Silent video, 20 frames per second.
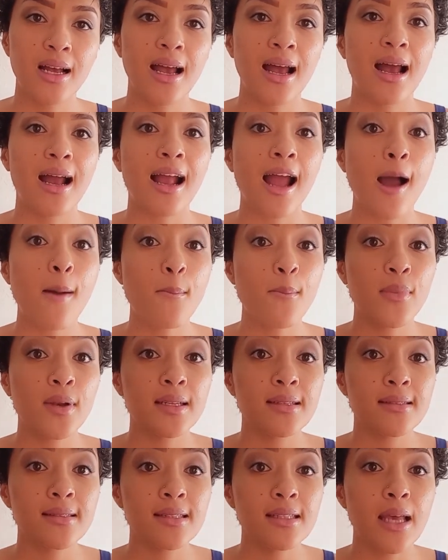
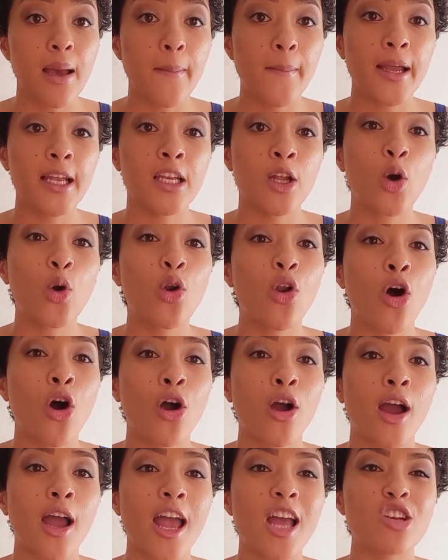Companies may no
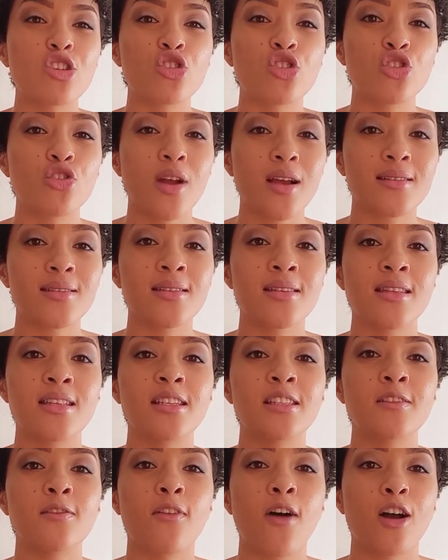longer entrust
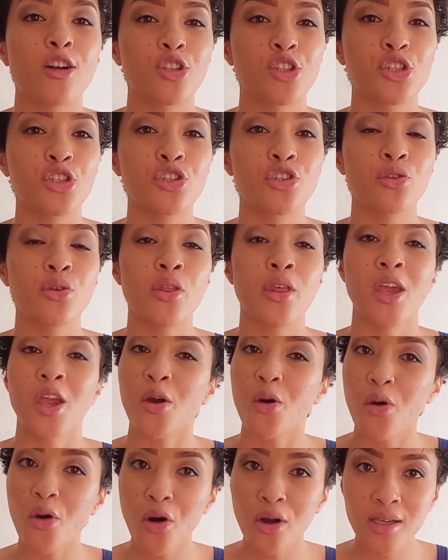these functions to their
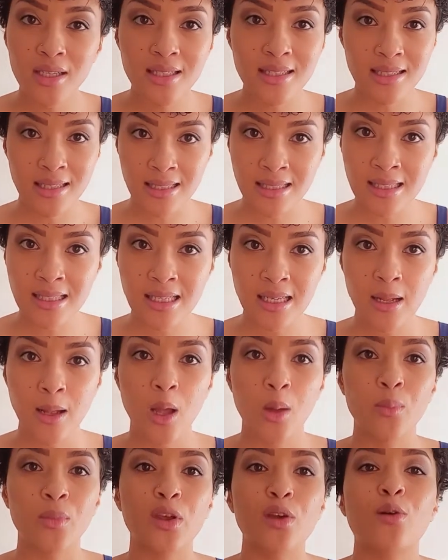auditors
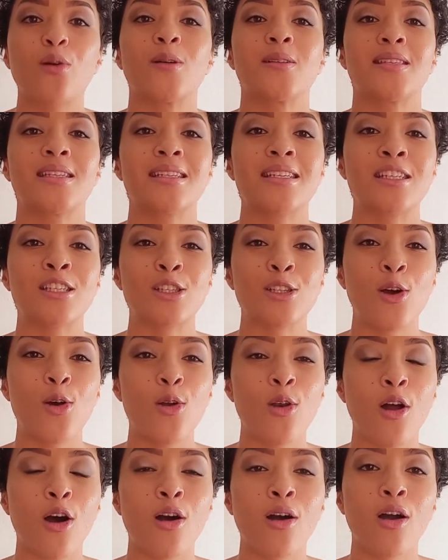because it is no
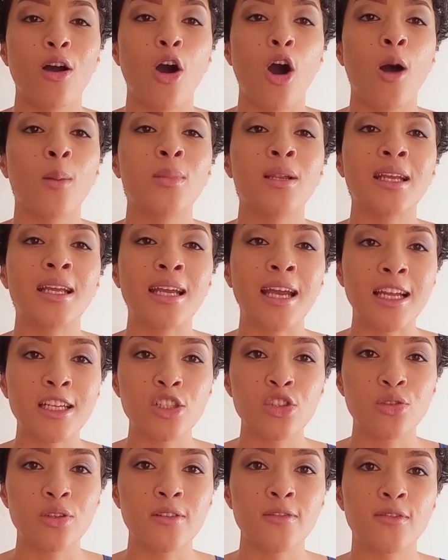longer
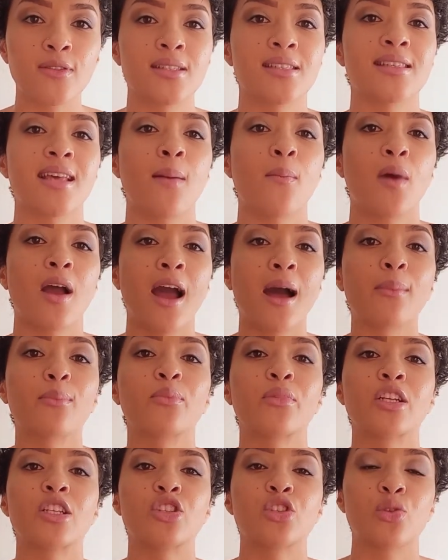obligatory for some
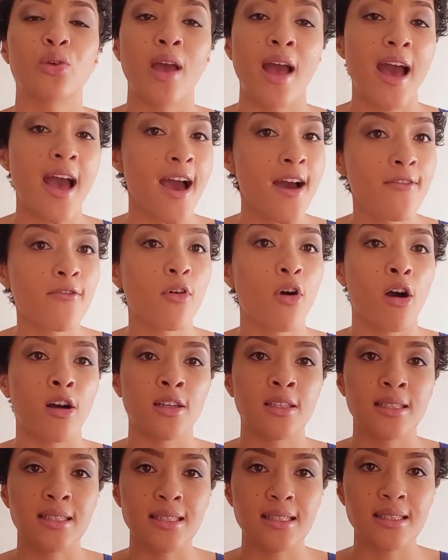companies to have
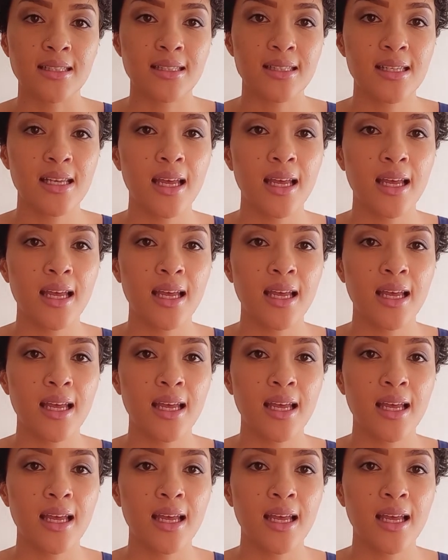auditors.